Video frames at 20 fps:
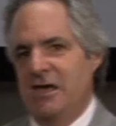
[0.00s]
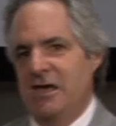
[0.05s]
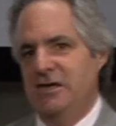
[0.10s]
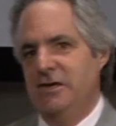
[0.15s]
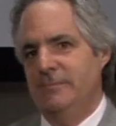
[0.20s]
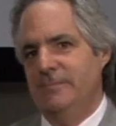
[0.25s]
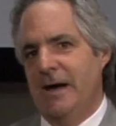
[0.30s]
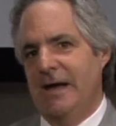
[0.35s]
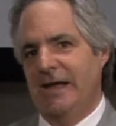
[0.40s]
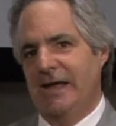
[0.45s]

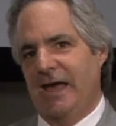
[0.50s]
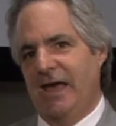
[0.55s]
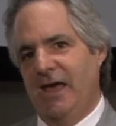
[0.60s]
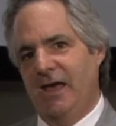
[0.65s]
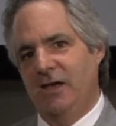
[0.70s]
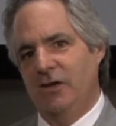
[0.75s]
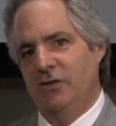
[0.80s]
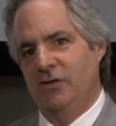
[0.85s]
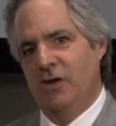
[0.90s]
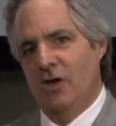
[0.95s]
You might
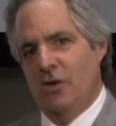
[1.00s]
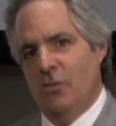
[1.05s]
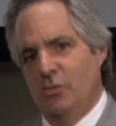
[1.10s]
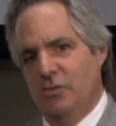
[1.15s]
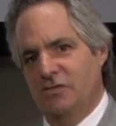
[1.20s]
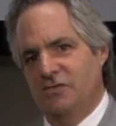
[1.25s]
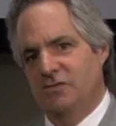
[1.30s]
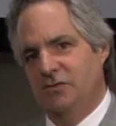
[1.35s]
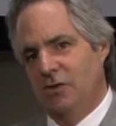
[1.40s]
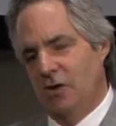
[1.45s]
end
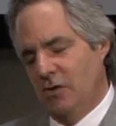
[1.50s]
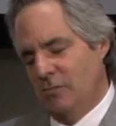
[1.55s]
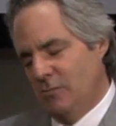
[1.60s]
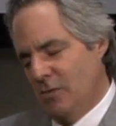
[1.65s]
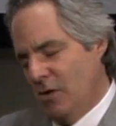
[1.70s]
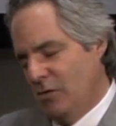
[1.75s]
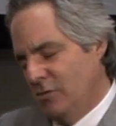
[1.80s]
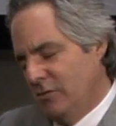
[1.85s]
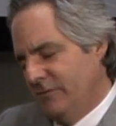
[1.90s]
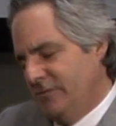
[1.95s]
with
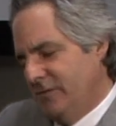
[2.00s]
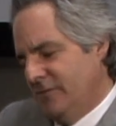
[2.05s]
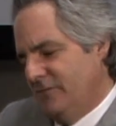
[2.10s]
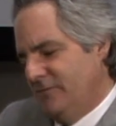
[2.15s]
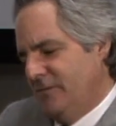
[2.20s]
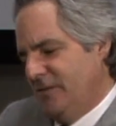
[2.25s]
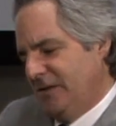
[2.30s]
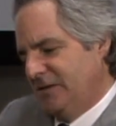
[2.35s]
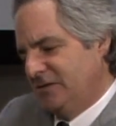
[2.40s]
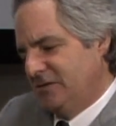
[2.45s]
slow-mo of the
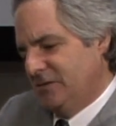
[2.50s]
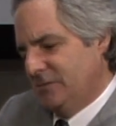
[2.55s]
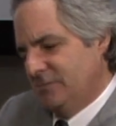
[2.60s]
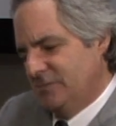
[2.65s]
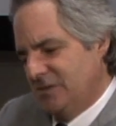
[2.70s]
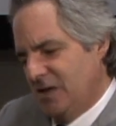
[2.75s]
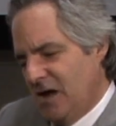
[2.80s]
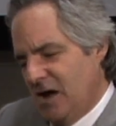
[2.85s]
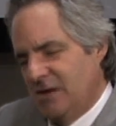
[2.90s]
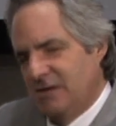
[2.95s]

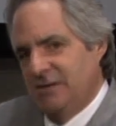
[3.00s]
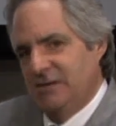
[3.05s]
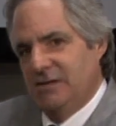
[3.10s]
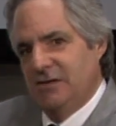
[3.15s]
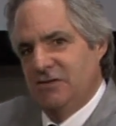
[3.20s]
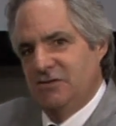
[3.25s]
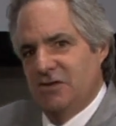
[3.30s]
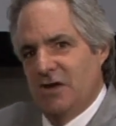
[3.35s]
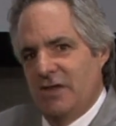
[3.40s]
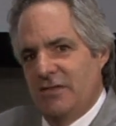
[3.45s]
victims hugging
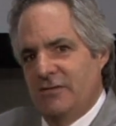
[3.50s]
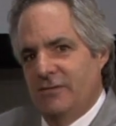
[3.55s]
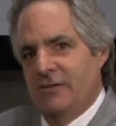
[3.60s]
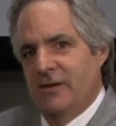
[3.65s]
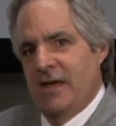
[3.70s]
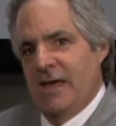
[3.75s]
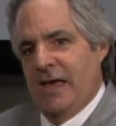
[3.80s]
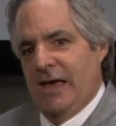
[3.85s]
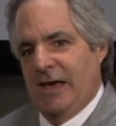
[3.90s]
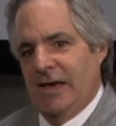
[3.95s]
each other
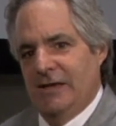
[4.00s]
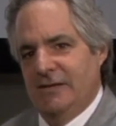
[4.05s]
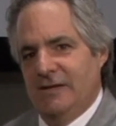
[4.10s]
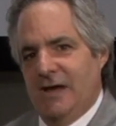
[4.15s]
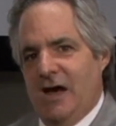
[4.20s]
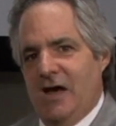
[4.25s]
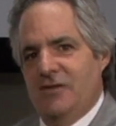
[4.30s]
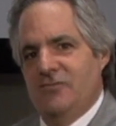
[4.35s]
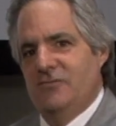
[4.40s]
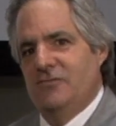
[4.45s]
and
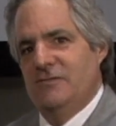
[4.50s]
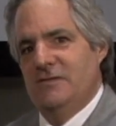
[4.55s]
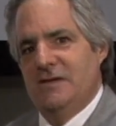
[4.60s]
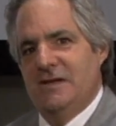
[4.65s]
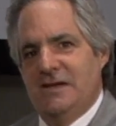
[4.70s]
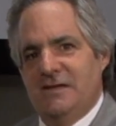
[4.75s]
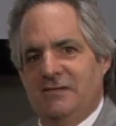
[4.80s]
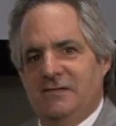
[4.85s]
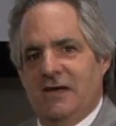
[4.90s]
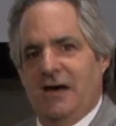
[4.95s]

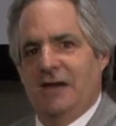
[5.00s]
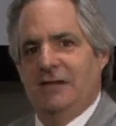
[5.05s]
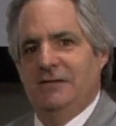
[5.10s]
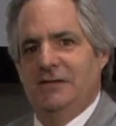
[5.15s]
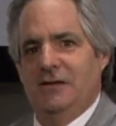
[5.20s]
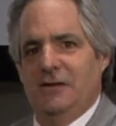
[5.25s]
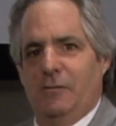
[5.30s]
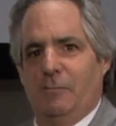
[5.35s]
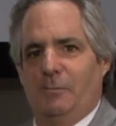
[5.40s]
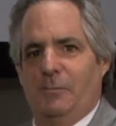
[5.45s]
underneath a
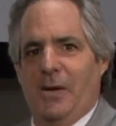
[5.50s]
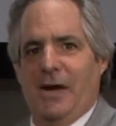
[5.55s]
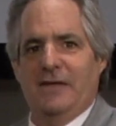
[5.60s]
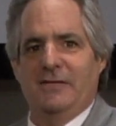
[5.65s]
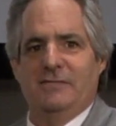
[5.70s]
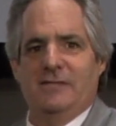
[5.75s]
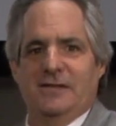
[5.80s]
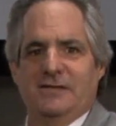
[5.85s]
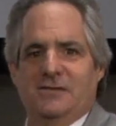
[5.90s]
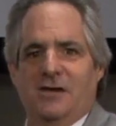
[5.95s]
little
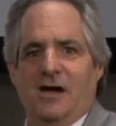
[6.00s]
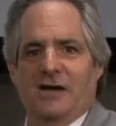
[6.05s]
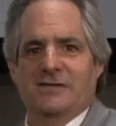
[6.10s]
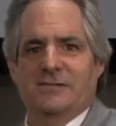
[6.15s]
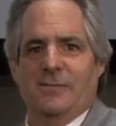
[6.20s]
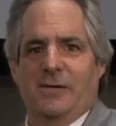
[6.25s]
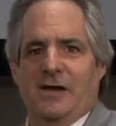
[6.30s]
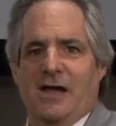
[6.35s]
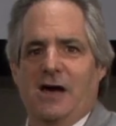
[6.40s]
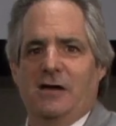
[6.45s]
button that talks
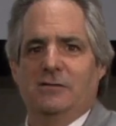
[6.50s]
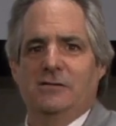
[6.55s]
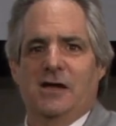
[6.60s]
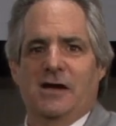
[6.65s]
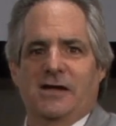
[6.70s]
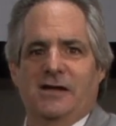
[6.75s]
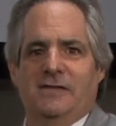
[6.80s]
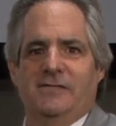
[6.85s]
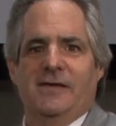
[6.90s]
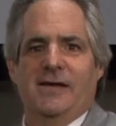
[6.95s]
about how
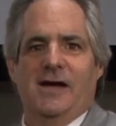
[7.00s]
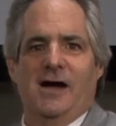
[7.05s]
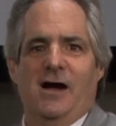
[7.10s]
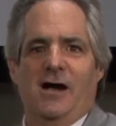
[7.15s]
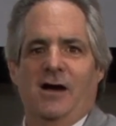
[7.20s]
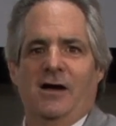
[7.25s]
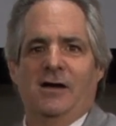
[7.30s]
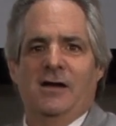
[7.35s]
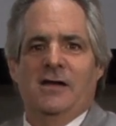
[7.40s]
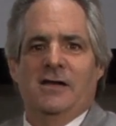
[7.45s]
lucky they
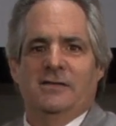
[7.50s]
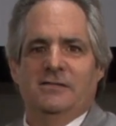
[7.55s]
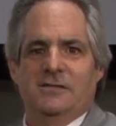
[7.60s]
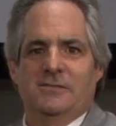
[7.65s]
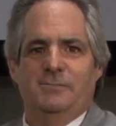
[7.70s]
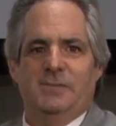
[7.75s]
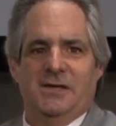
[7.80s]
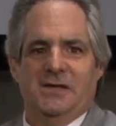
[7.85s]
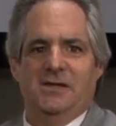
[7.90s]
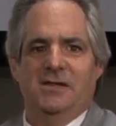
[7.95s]
are to
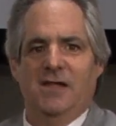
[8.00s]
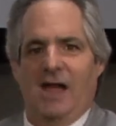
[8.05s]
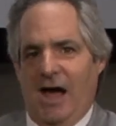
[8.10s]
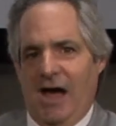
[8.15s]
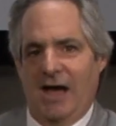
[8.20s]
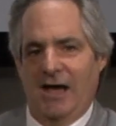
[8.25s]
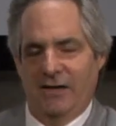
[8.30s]
be alive,